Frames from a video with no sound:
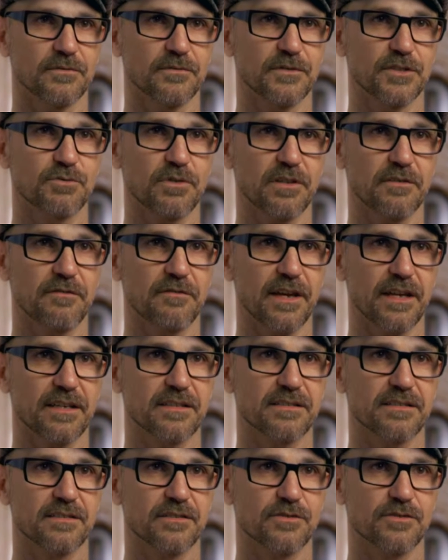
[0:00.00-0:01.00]
visual
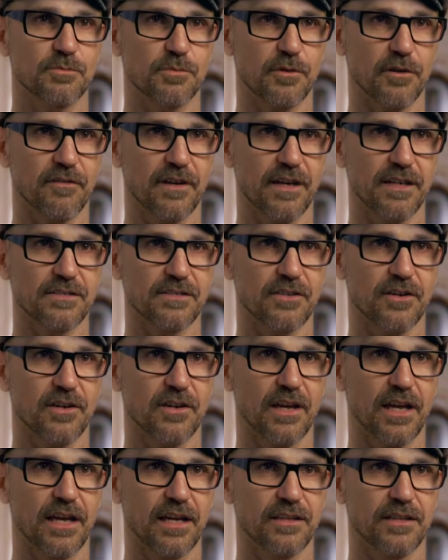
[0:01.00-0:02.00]
effects
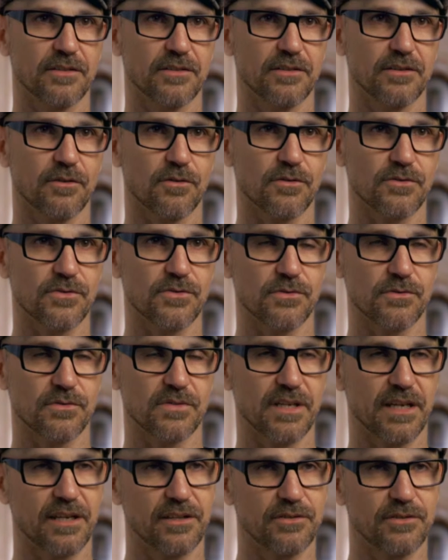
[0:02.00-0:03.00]
supervisor and also
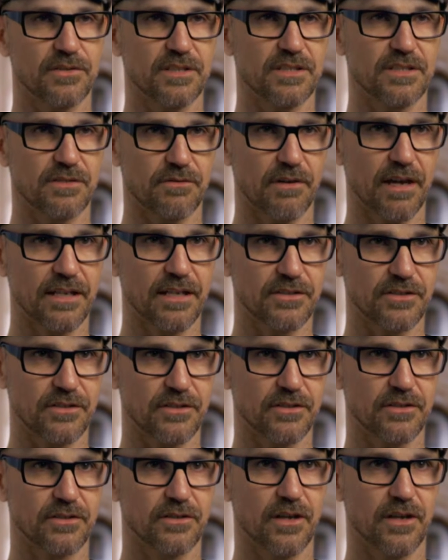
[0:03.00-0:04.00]
second unit
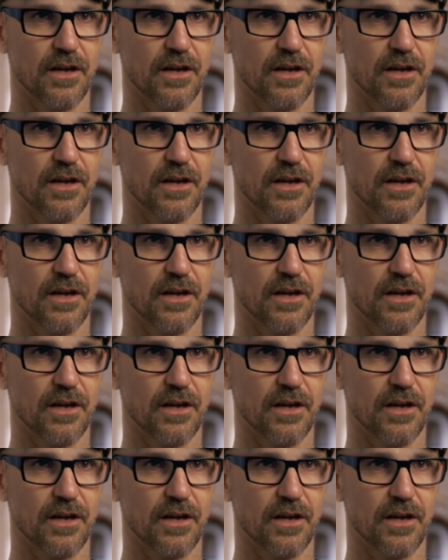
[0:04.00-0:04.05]
director.